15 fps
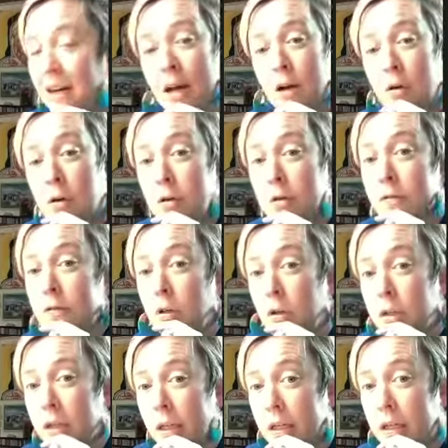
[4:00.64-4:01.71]
got a hold of
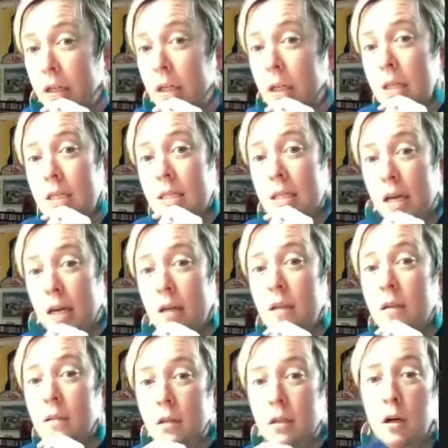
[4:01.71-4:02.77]
Golden and said,
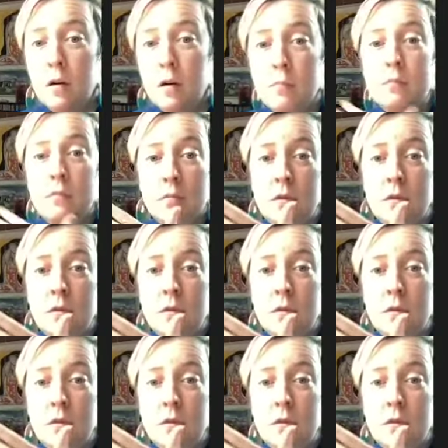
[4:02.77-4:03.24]
you know,